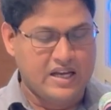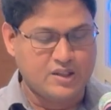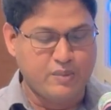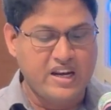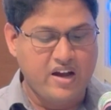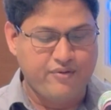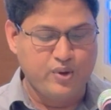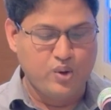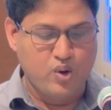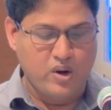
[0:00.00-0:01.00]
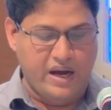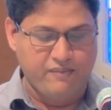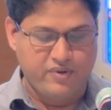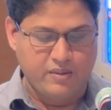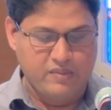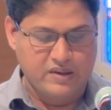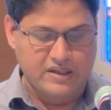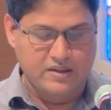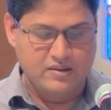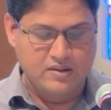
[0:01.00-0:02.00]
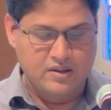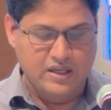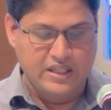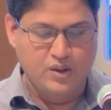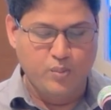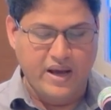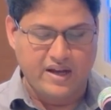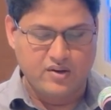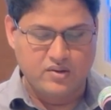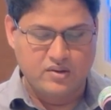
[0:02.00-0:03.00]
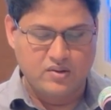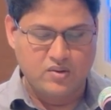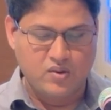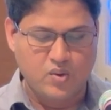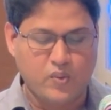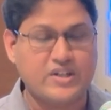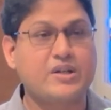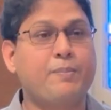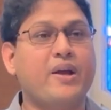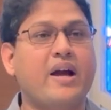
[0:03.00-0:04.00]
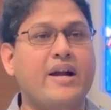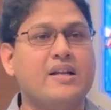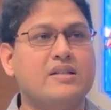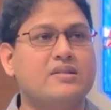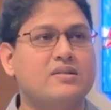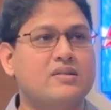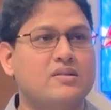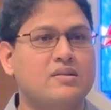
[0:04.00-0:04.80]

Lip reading: As many of you know, I am from a Hindu background, worshipping idols.